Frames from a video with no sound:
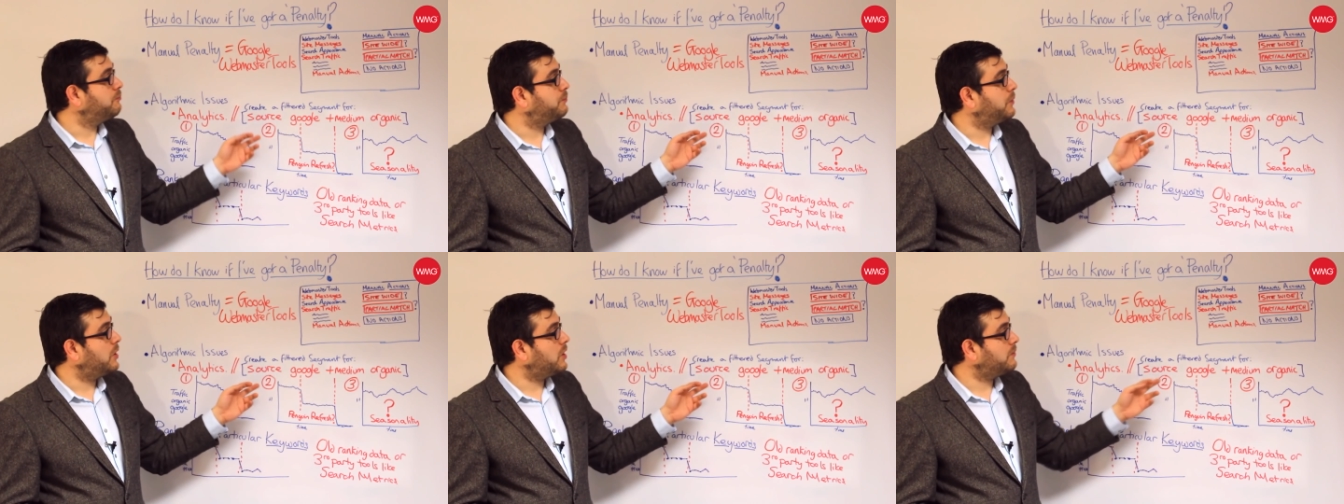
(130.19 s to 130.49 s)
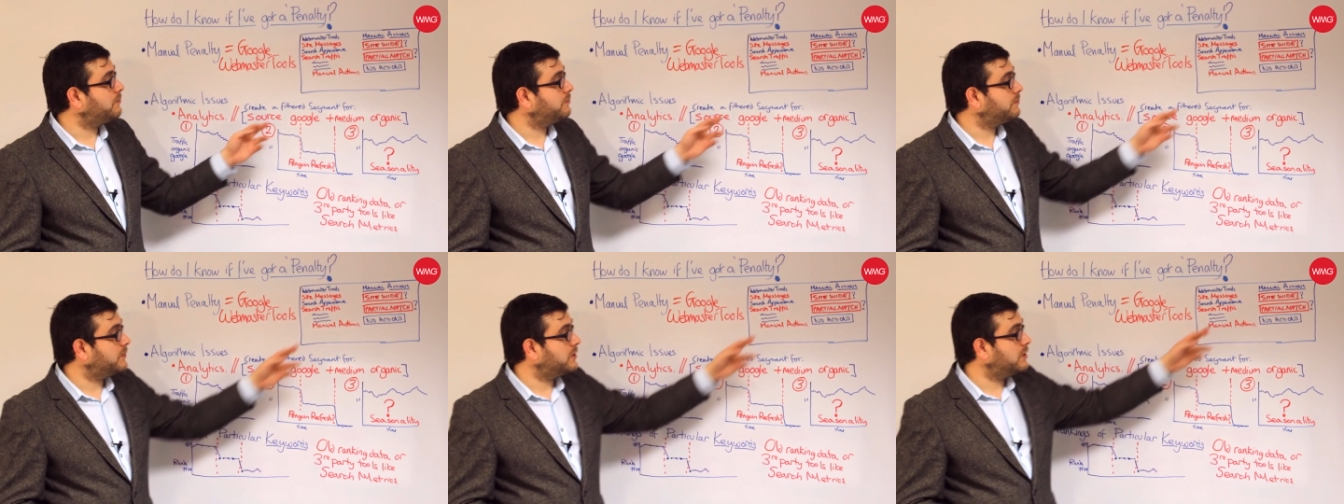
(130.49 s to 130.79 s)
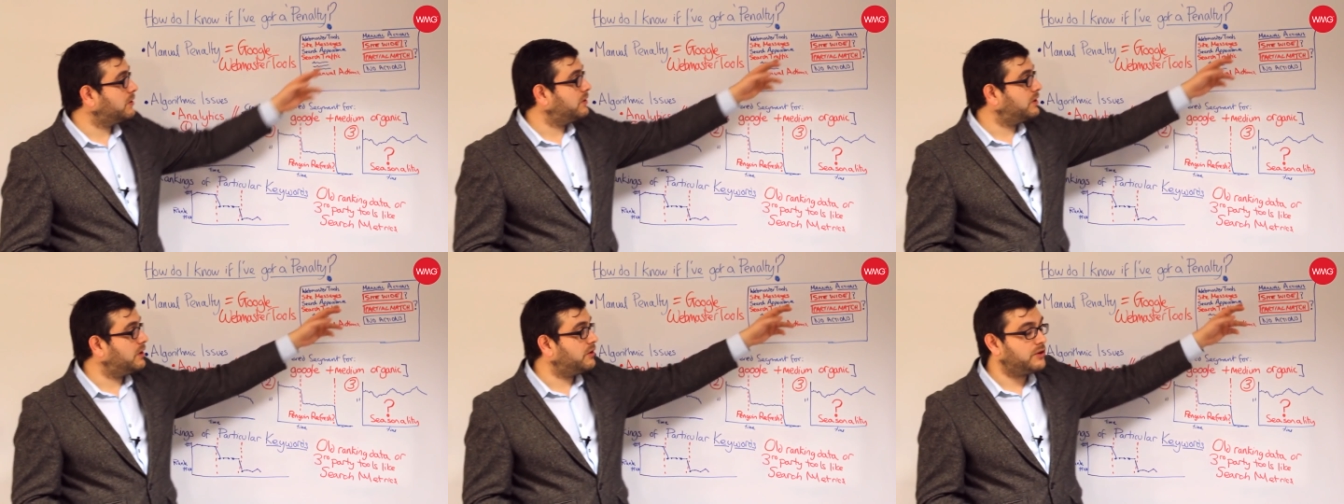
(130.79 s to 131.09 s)
but
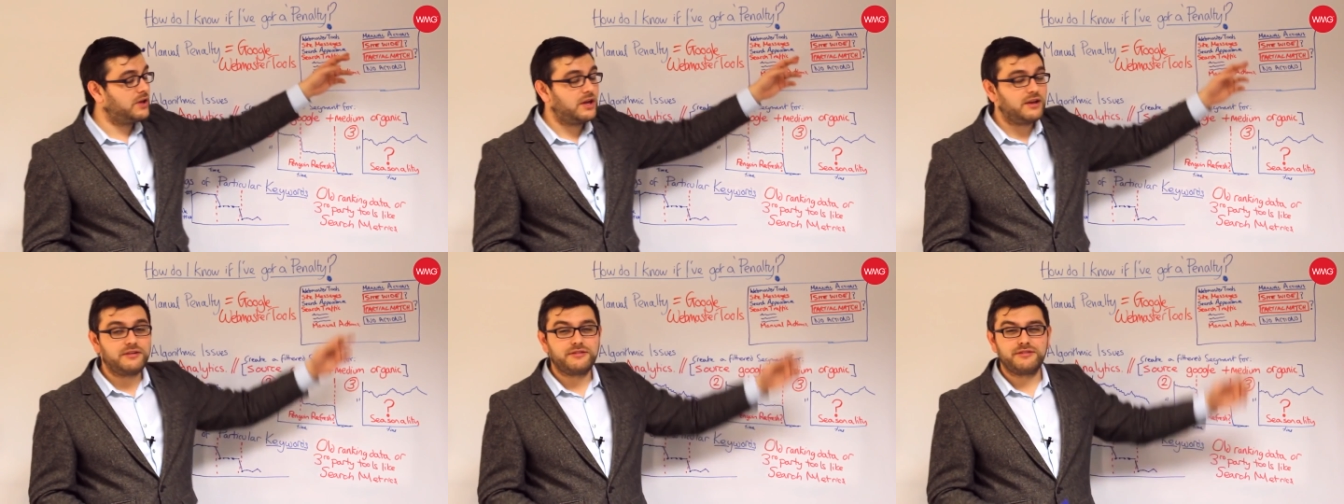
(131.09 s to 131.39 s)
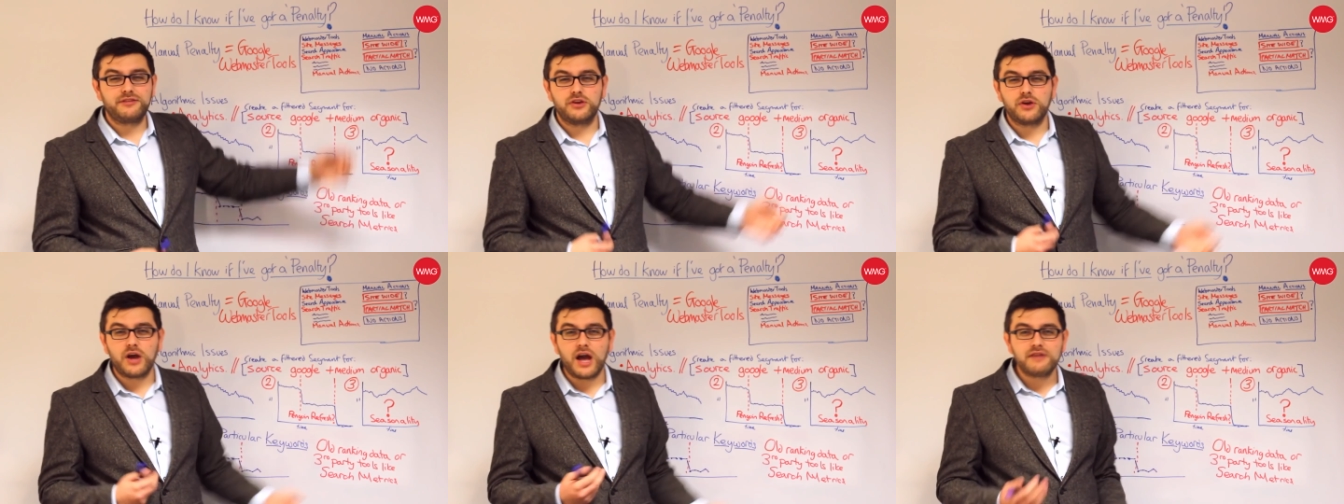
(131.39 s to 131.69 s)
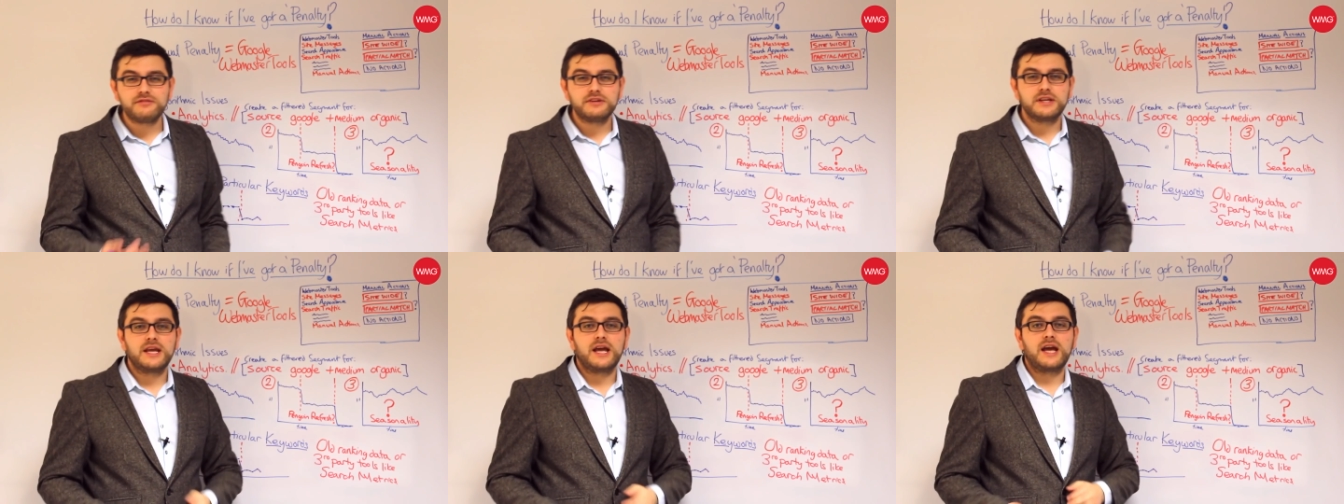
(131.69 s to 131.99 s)
if you
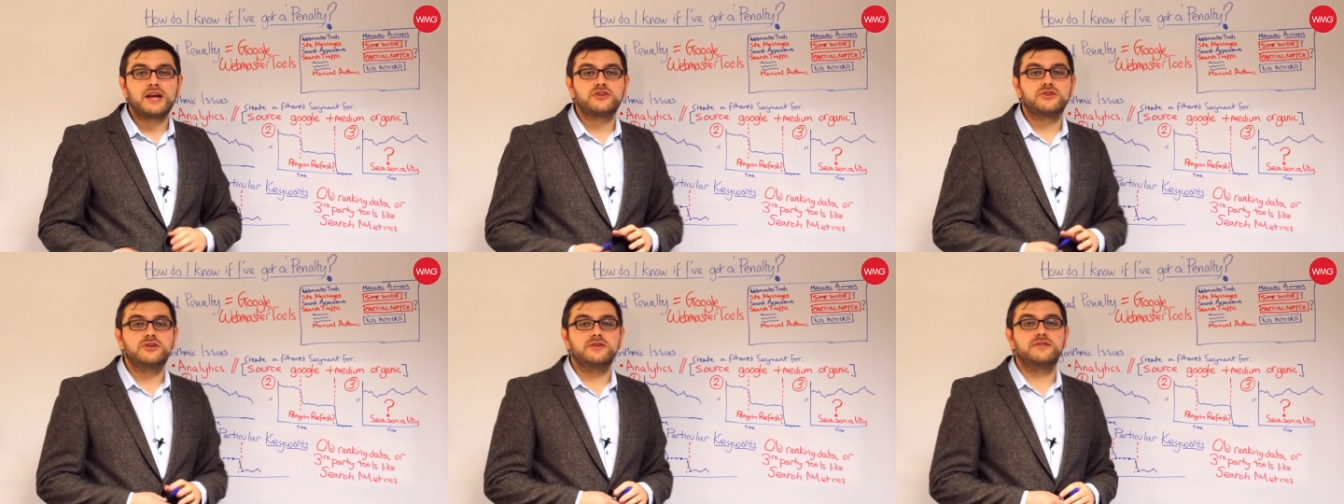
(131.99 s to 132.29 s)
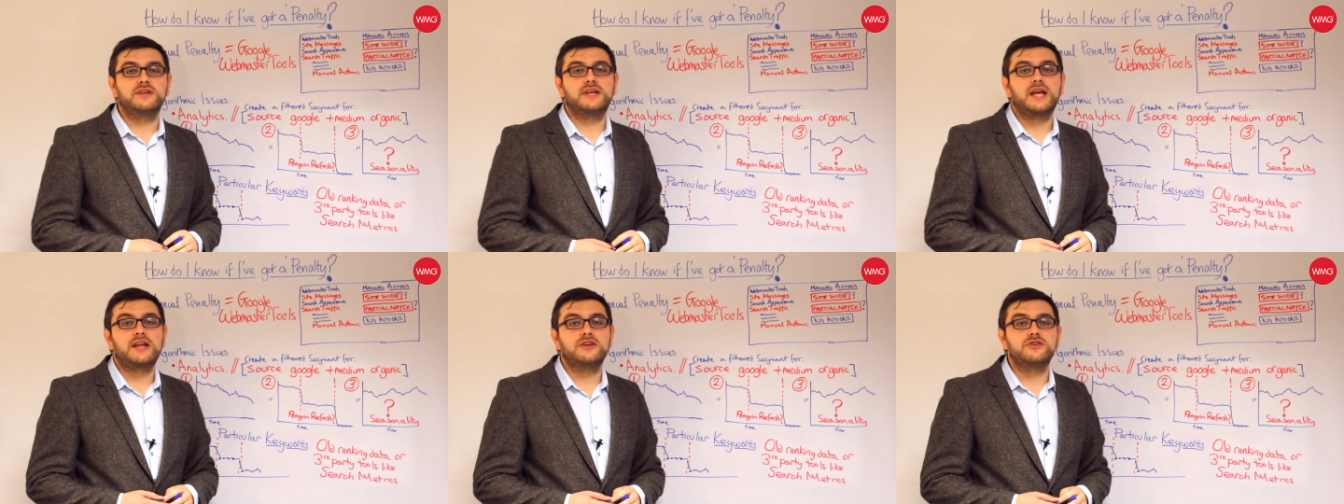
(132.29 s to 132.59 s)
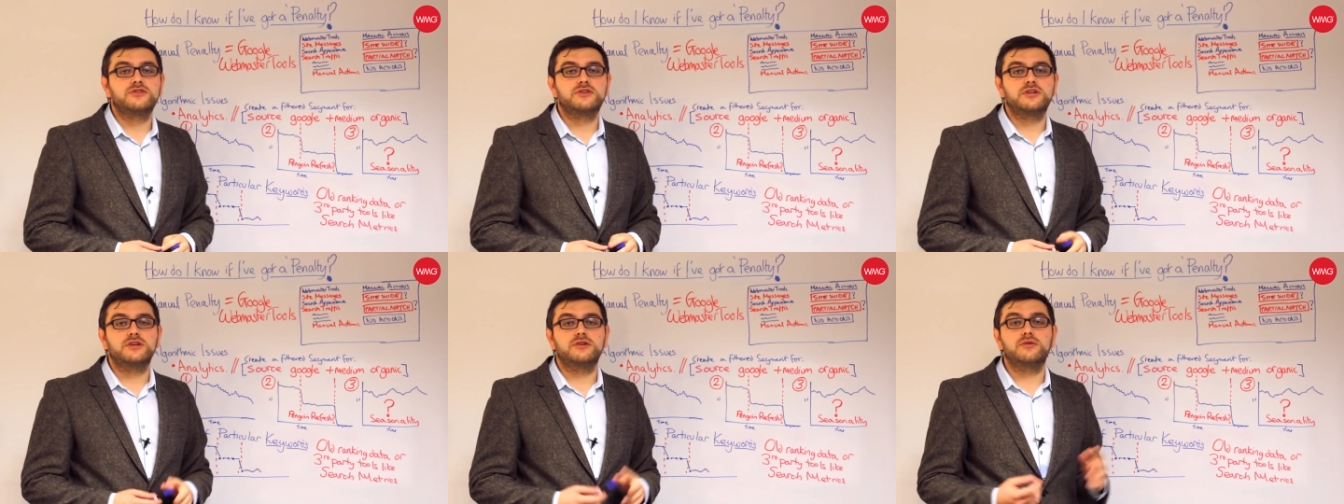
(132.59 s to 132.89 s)
have any actions
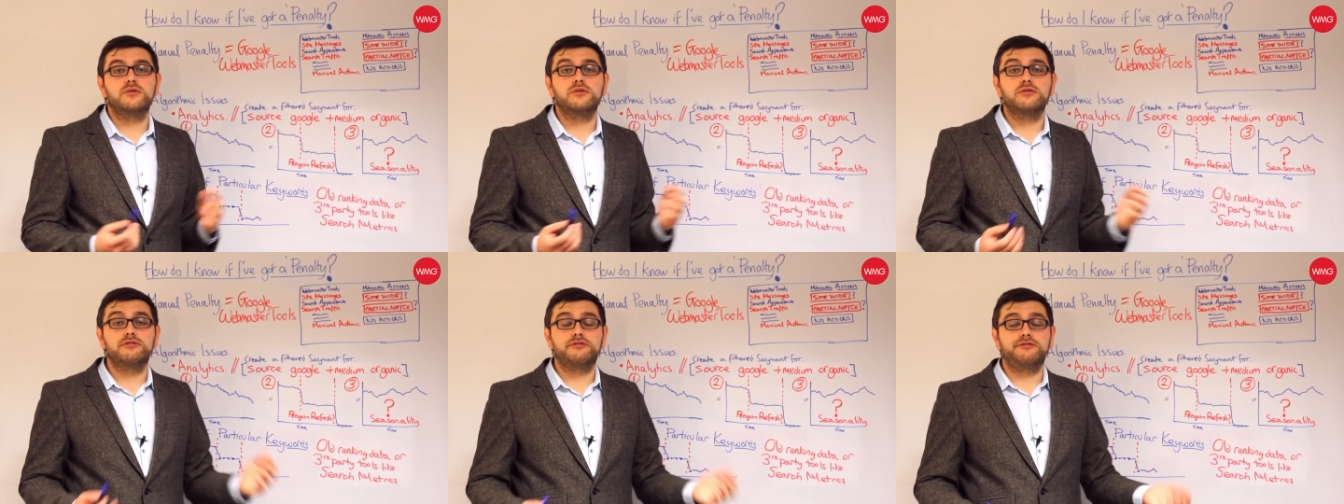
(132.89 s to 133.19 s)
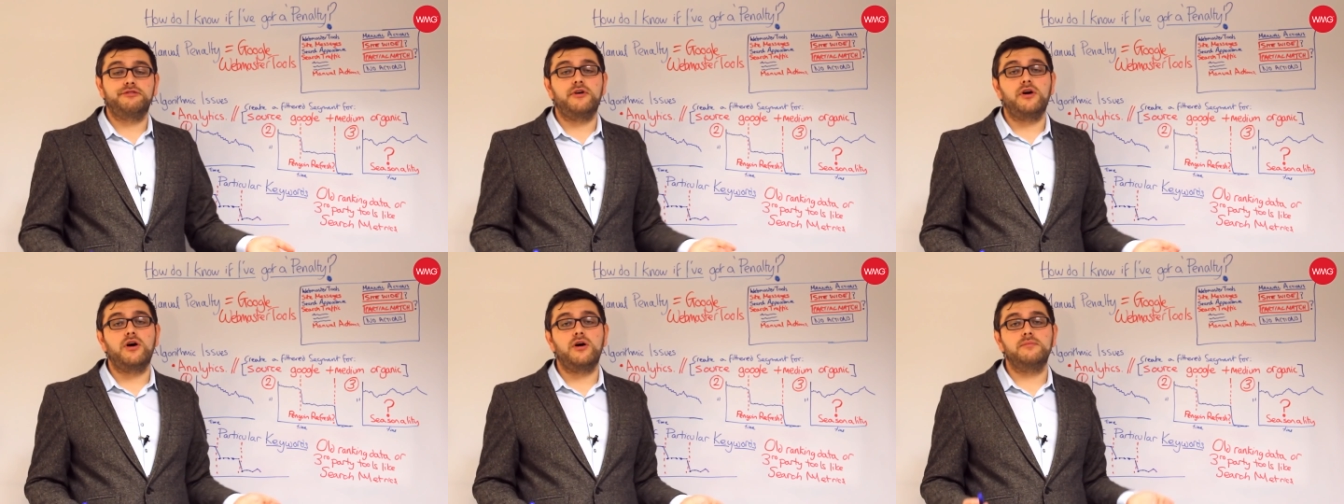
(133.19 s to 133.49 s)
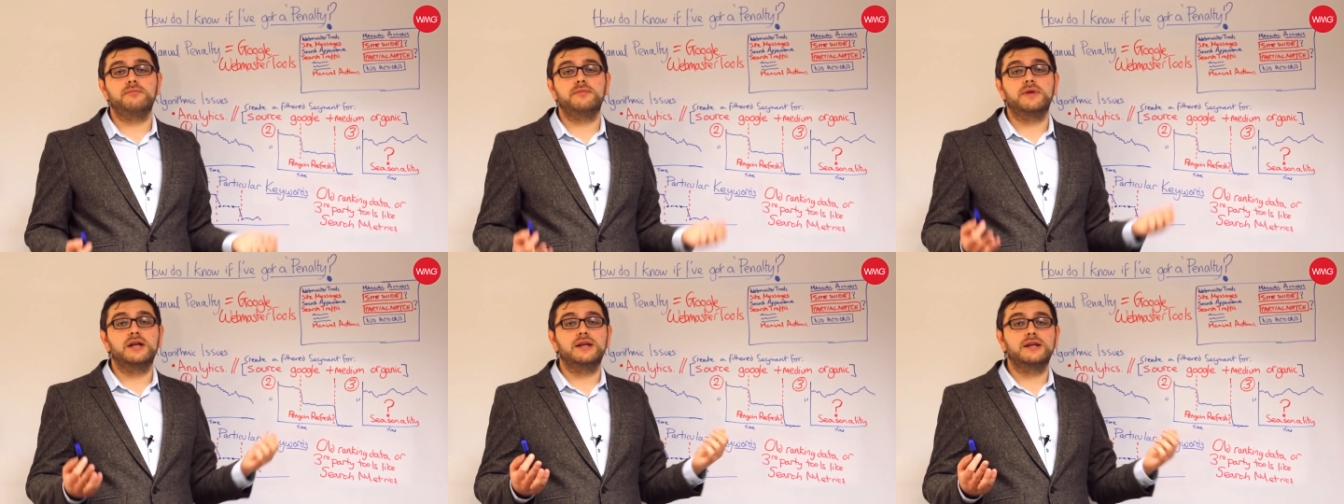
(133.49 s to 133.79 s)
against you
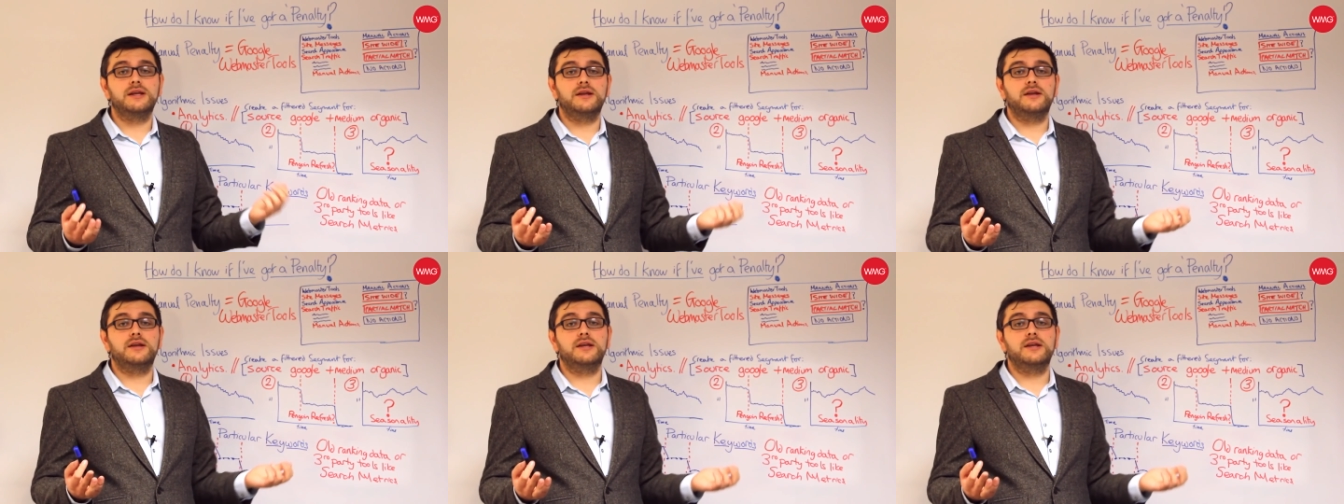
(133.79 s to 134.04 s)
from